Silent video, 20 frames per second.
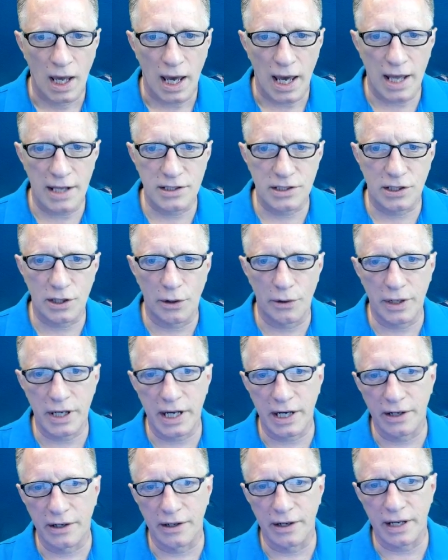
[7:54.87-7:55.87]
And so
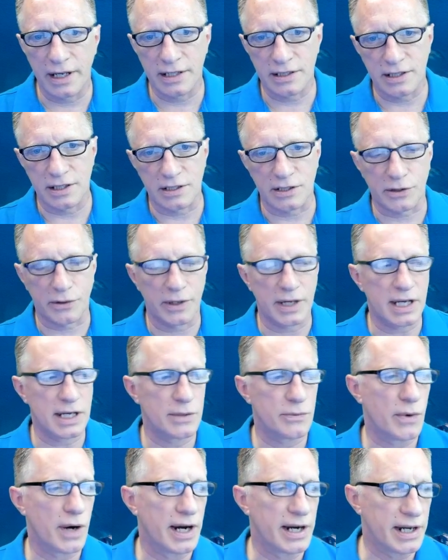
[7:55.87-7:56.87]
here is the
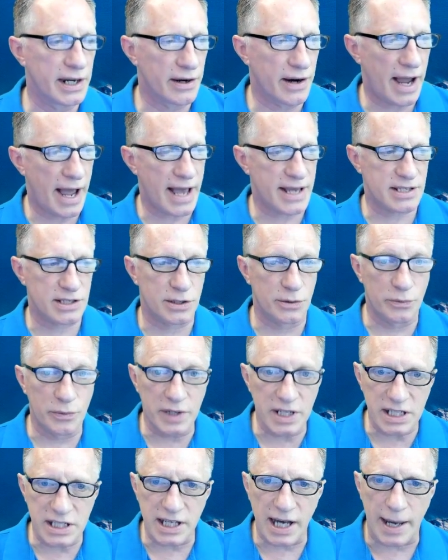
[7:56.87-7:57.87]
screen where you're asked to
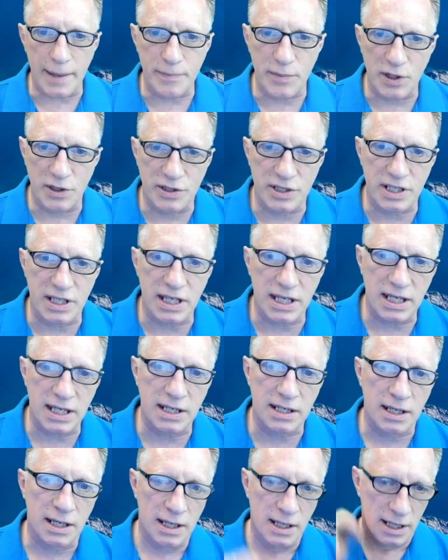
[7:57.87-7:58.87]
retype your
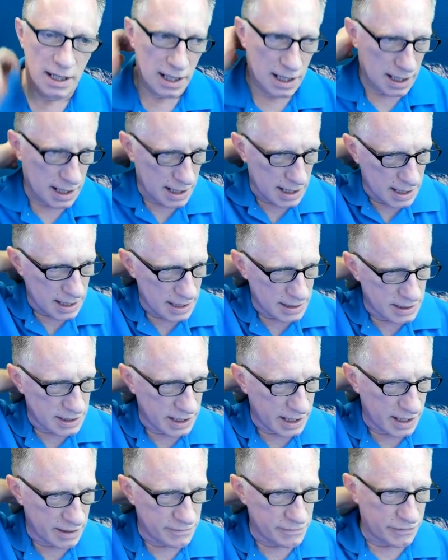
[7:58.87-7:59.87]
seed to
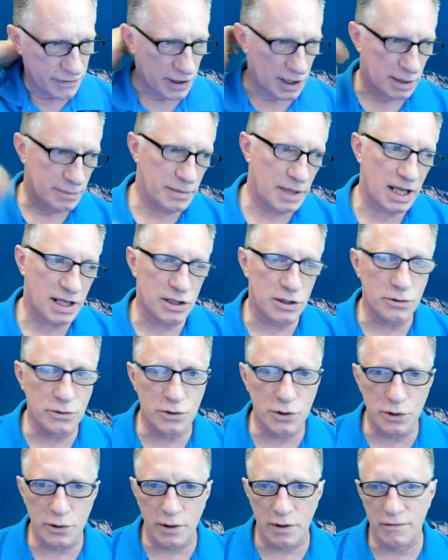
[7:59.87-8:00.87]
confirm that you
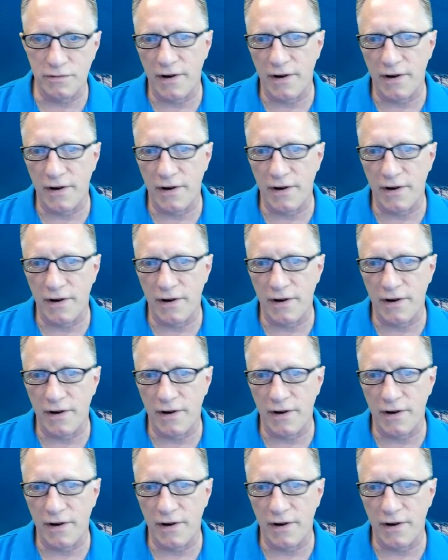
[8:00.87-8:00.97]
do, in